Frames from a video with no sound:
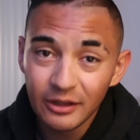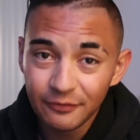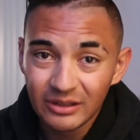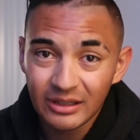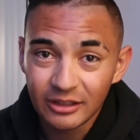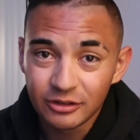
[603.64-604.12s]

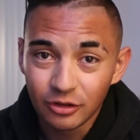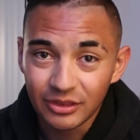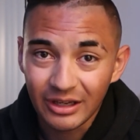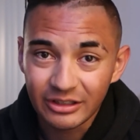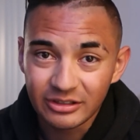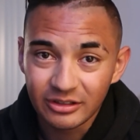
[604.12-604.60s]
if you guys do
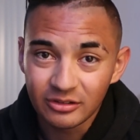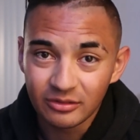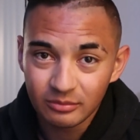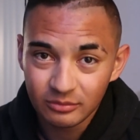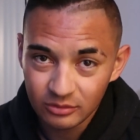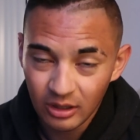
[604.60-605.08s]
think I should
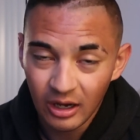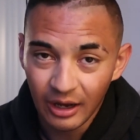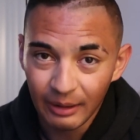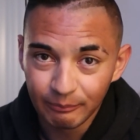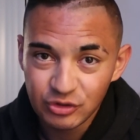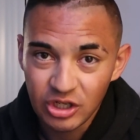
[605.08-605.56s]

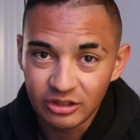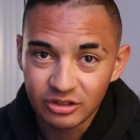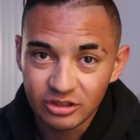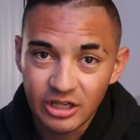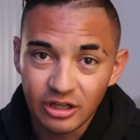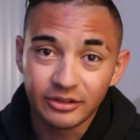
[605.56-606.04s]
change
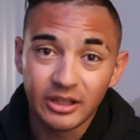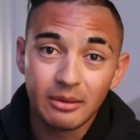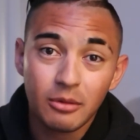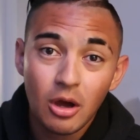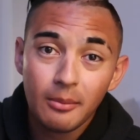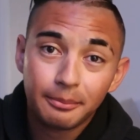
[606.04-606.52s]
the channel
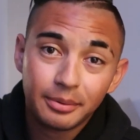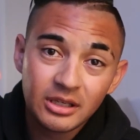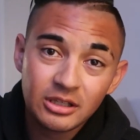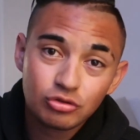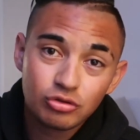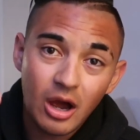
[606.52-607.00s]
name,
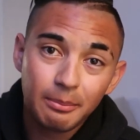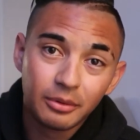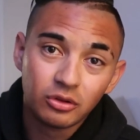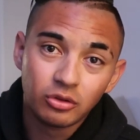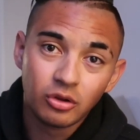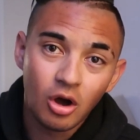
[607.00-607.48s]
please drop
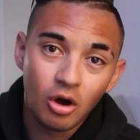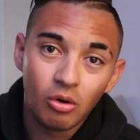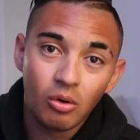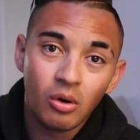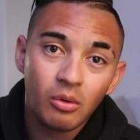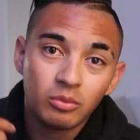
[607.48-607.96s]

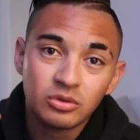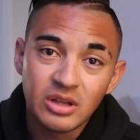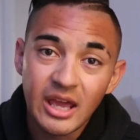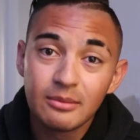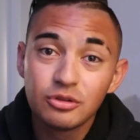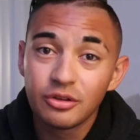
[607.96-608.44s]
below
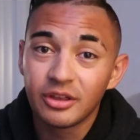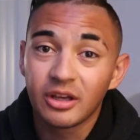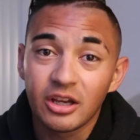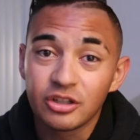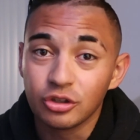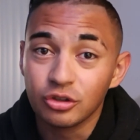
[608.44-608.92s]
names you
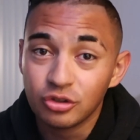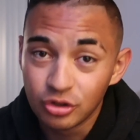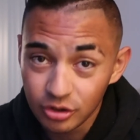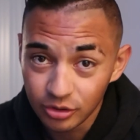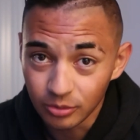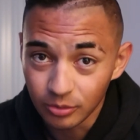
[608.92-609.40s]
think I should
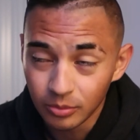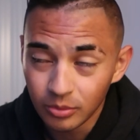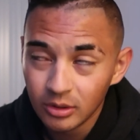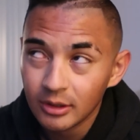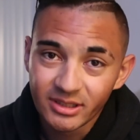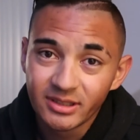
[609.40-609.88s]
do.
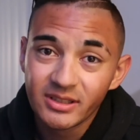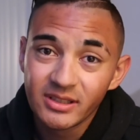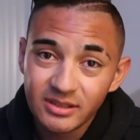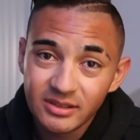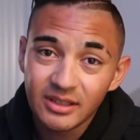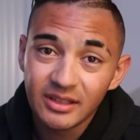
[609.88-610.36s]
Because
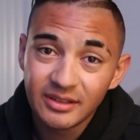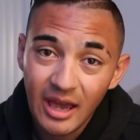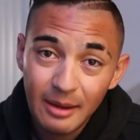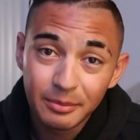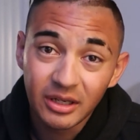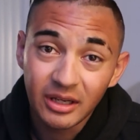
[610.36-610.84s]
it's
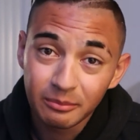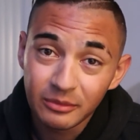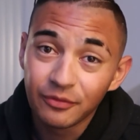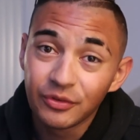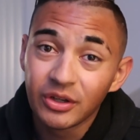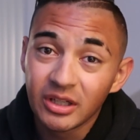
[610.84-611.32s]
happening. I'm
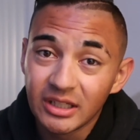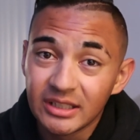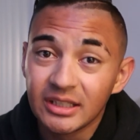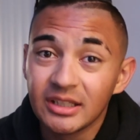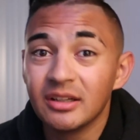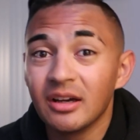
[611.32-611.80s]
definitely going to
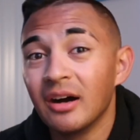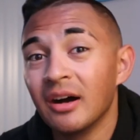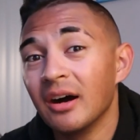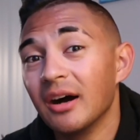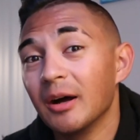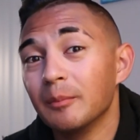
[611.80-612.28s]
need
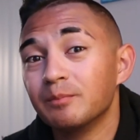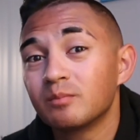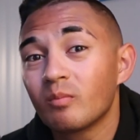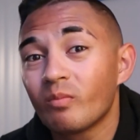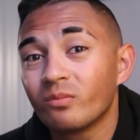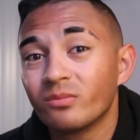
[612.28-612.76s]

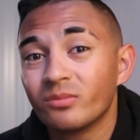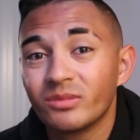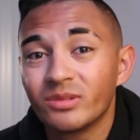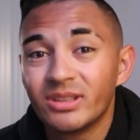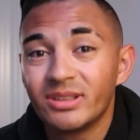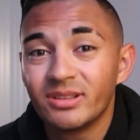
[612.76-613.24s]

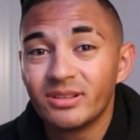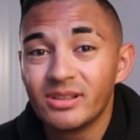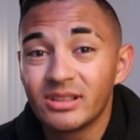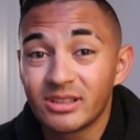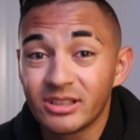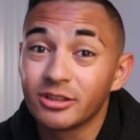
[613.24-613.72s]

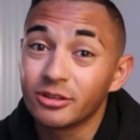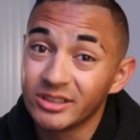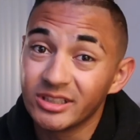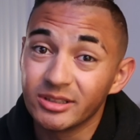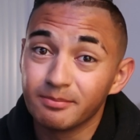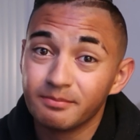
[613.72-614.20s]
a channel
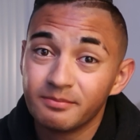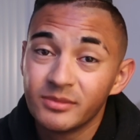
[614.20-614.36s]
name